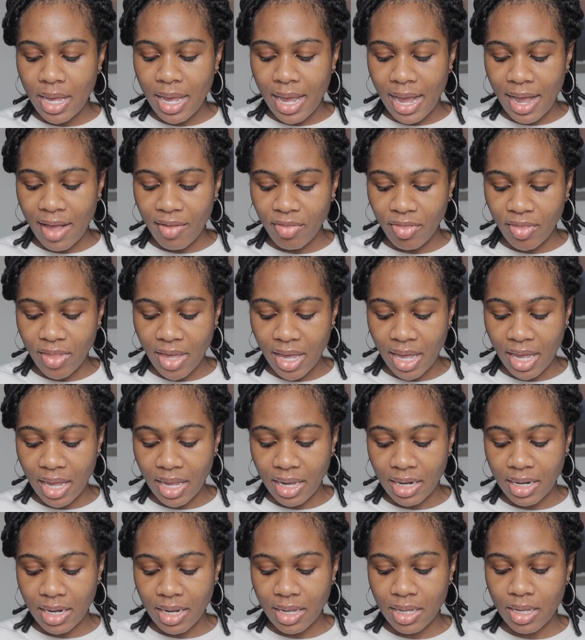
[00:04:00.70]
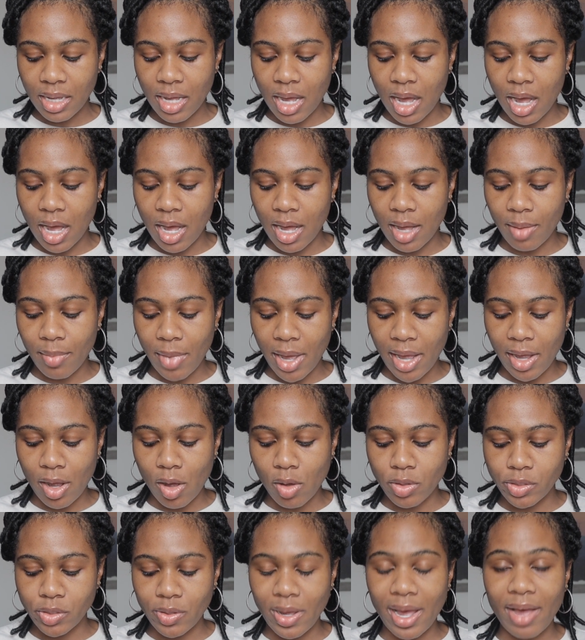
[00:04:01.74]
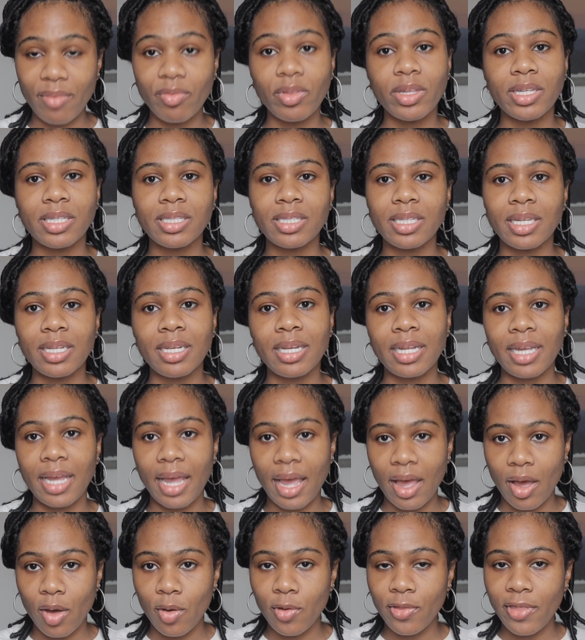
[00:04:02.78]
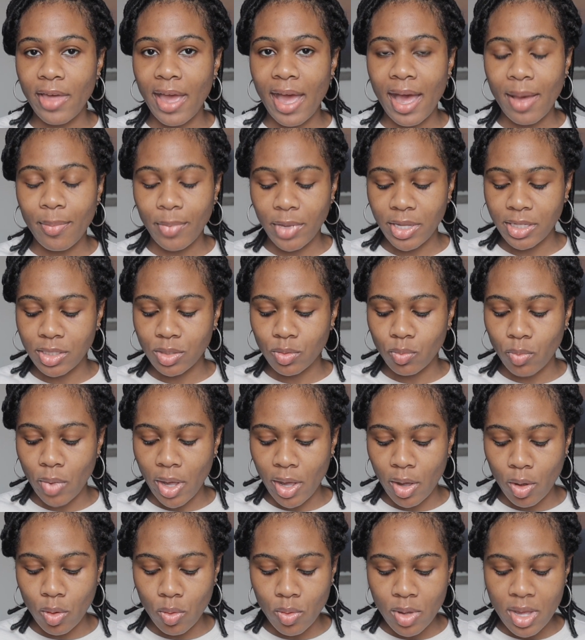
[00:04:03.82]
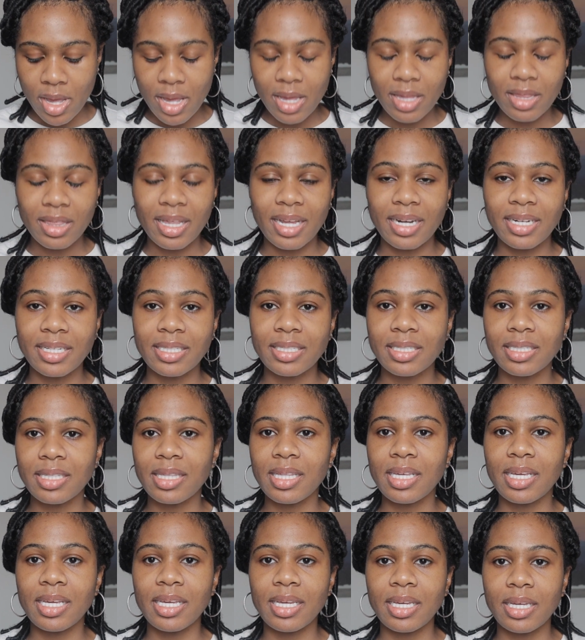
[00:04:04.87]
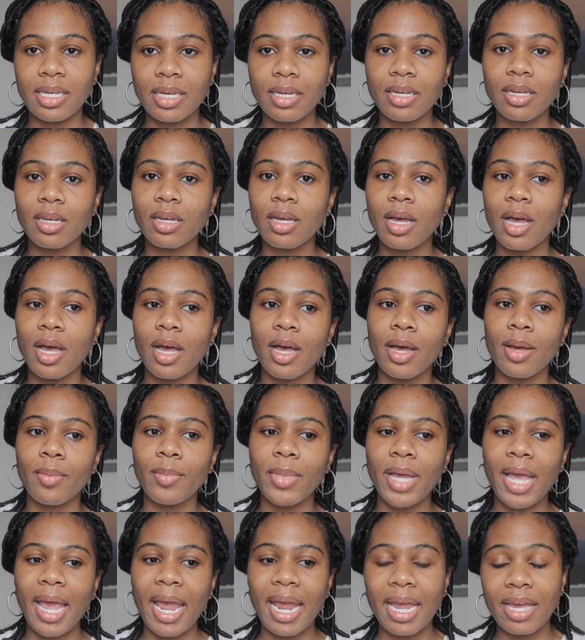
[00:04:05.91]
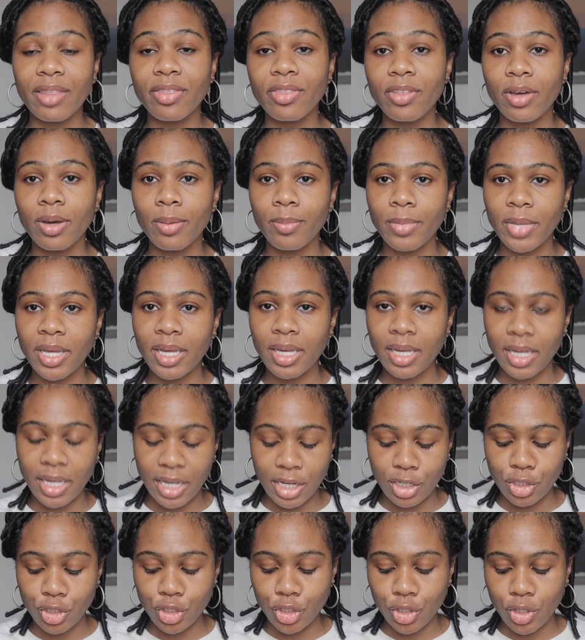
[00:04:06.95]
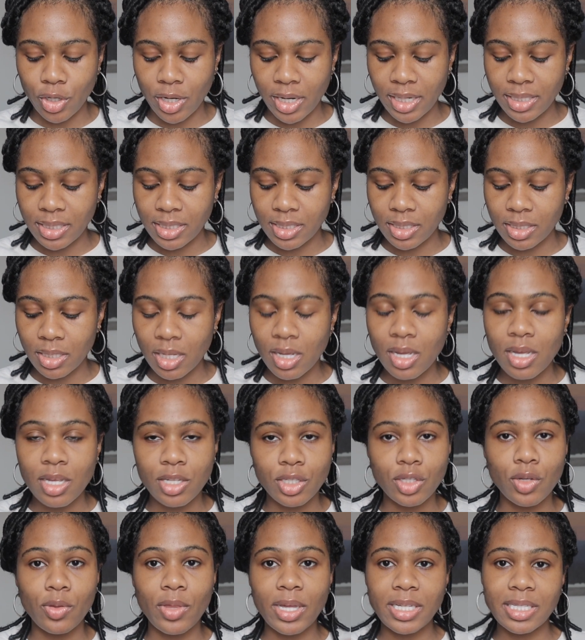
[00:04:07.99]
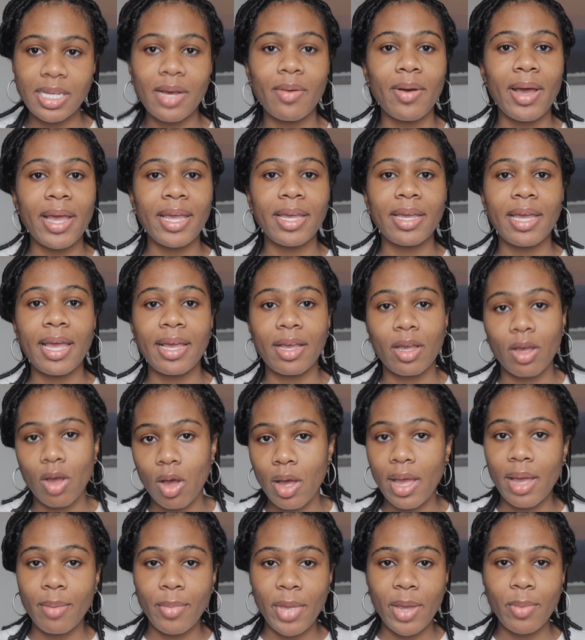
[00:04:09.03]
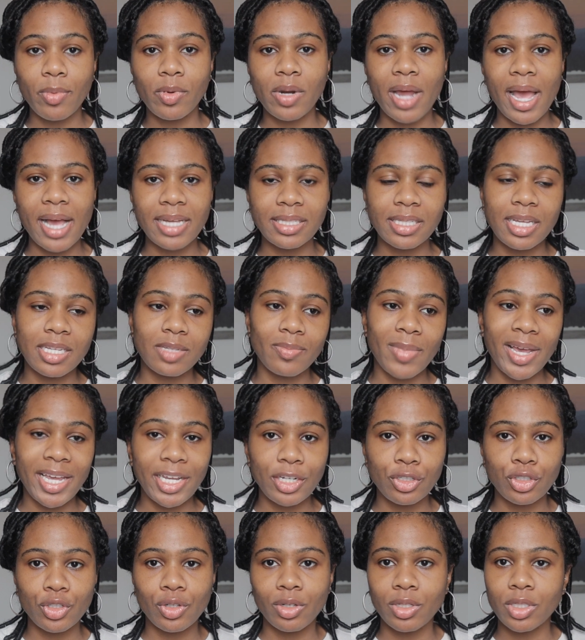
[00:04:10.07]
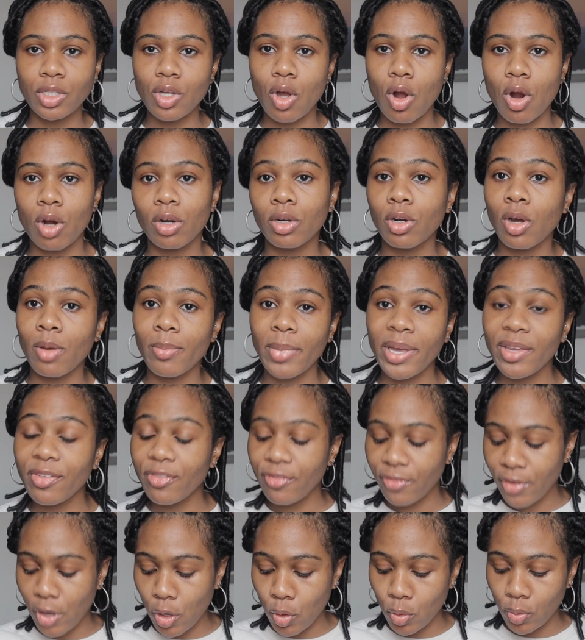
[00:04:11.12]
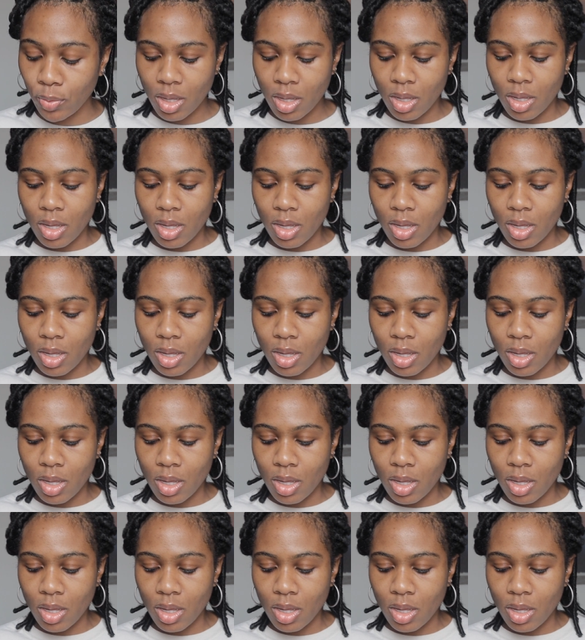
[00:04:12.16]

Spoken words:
And then I also have the Sydney Health app as well. That is the Anthem insurance. So that's how I am able to access my insurance card on my phone.